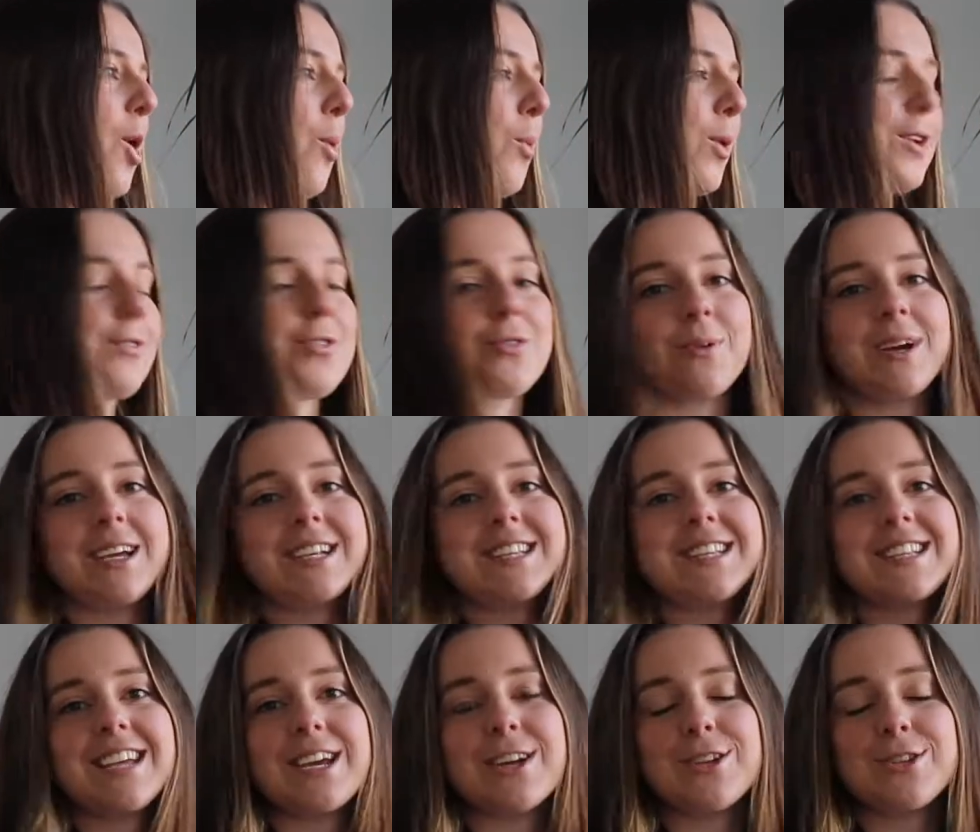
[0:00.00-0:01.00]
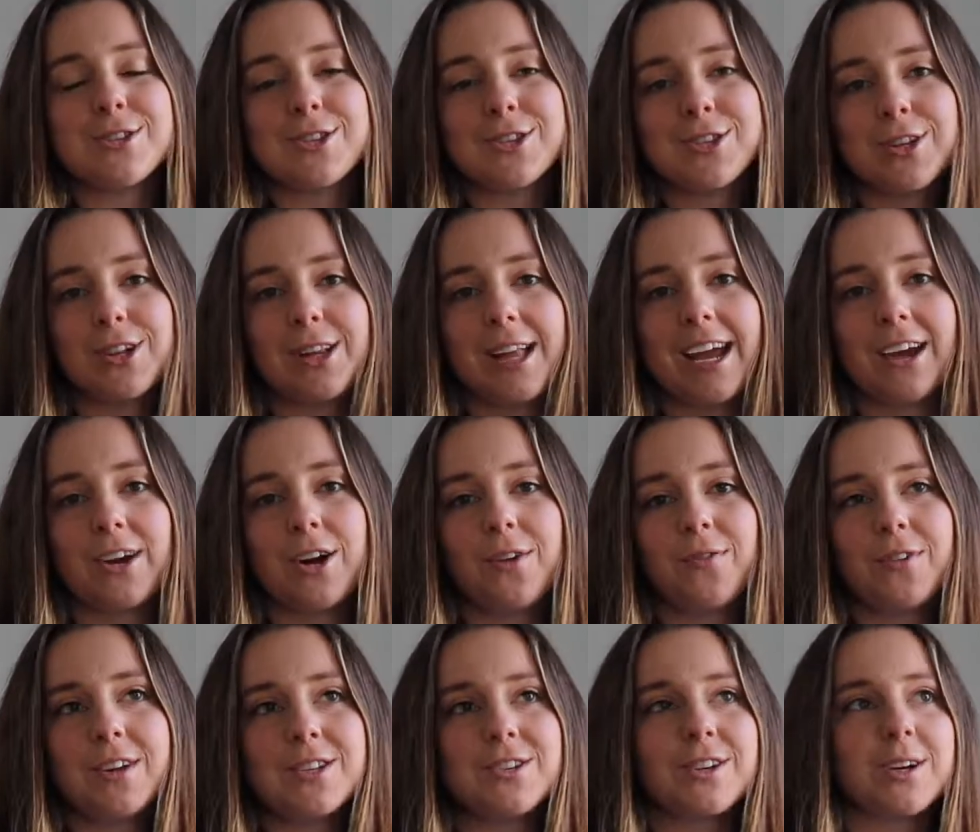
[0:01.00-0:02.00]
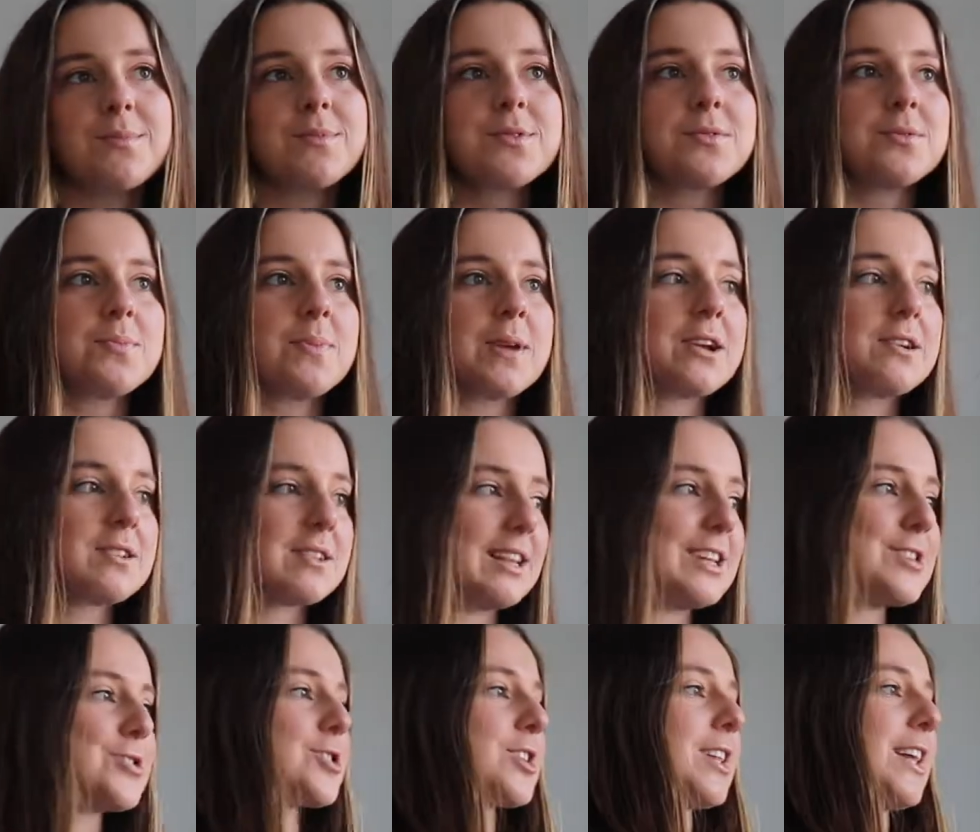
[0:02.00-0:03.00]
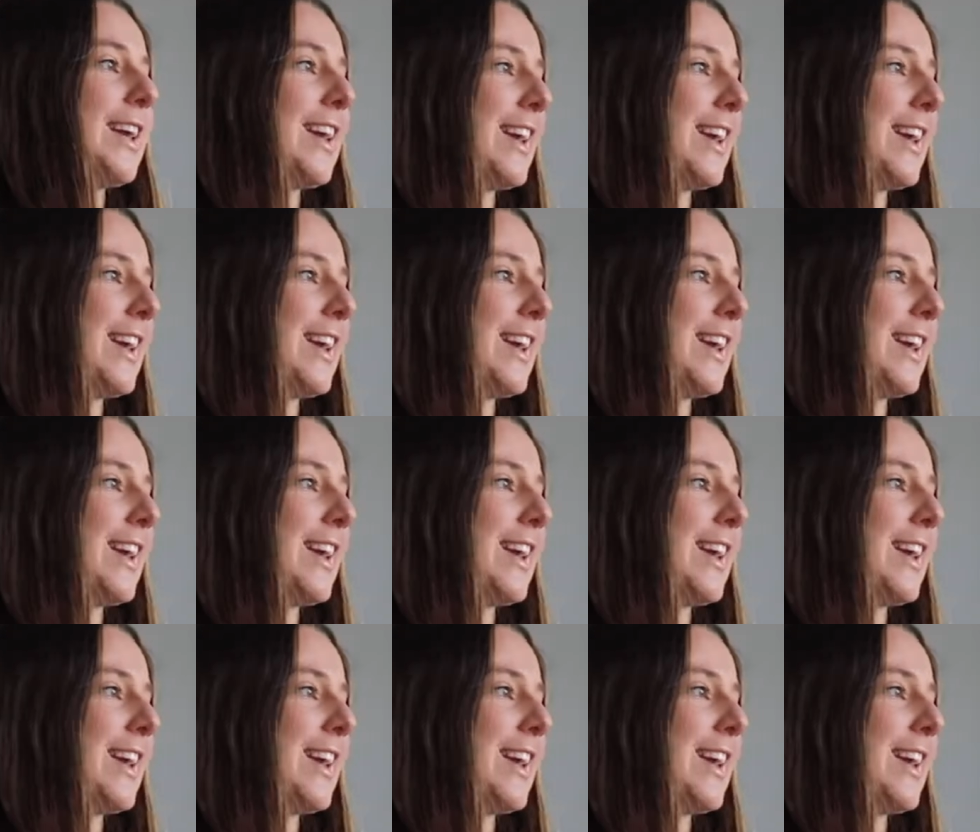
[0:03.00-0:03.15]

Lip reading: one of the reasons I used to not like coffee scrubs was because literally